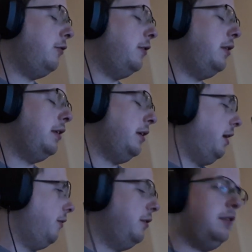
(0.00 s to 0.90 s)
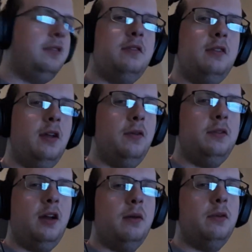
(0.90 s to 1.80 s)
I was feeling like
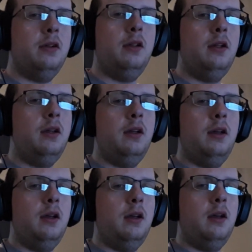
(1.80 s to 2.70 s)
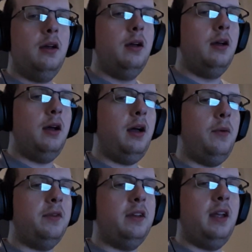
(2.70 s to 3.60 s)
it was terrible.
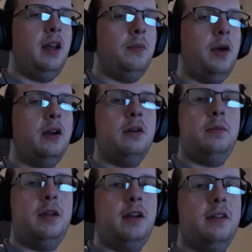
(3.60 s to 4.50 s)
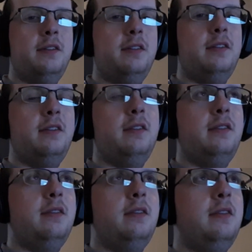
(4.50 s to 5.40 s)
I wasn't getting better because,
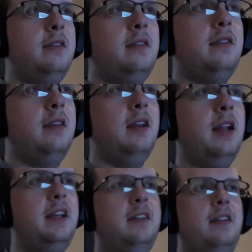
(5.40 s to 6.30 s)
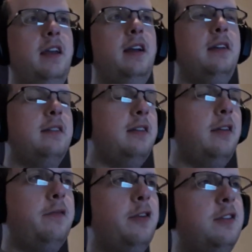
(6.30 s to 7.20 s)
like, yeah, because
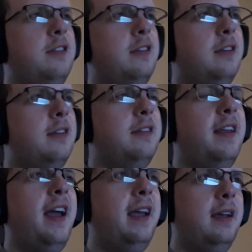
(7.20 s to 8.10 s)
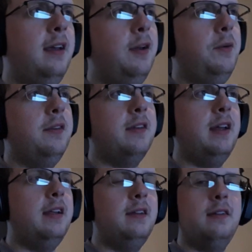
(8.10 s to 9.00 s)
like that first day, it
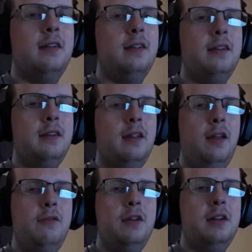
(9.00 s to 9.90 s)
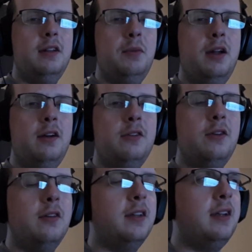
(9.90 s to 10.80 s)
was like infinitely
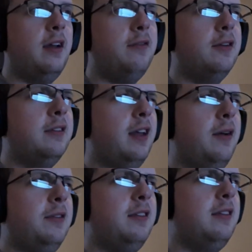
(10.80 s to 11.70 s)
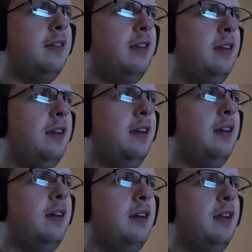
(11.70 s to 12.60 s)
better. So I was like, I felt I was
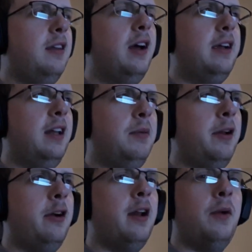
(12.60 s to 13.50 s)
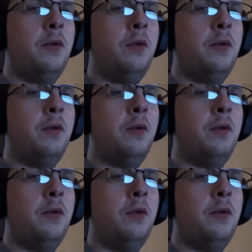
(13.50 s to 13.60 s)
not getting better,